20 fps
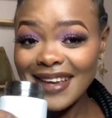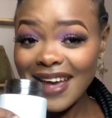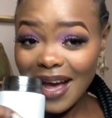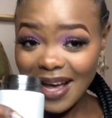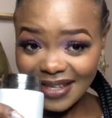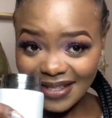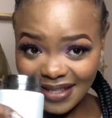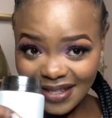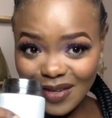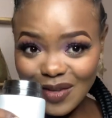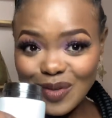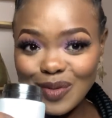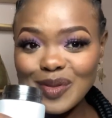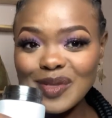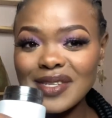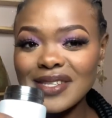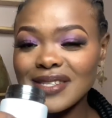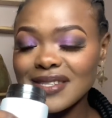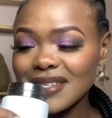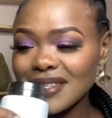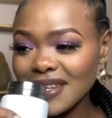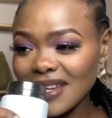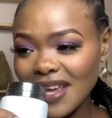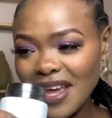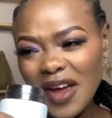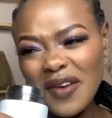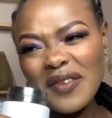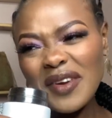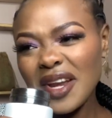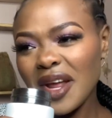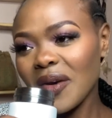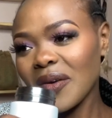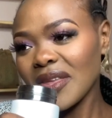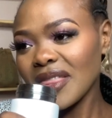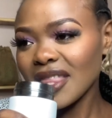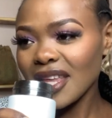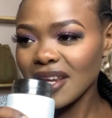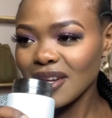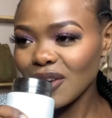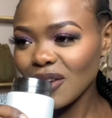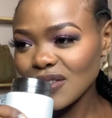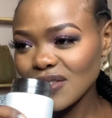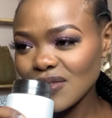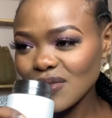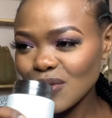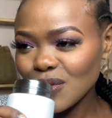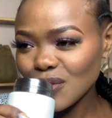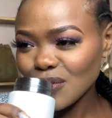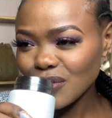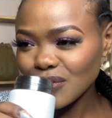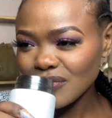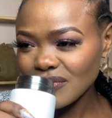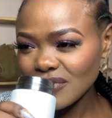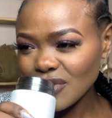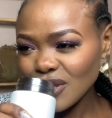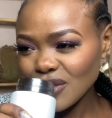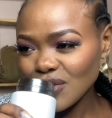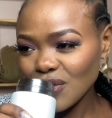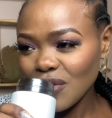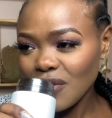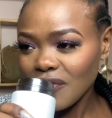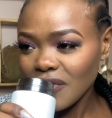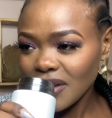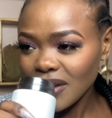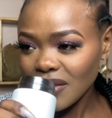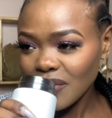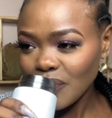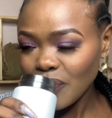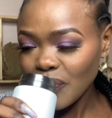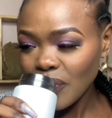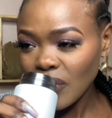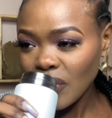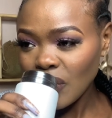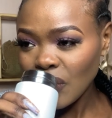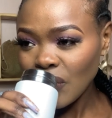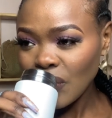I still use it every now and then, not so often.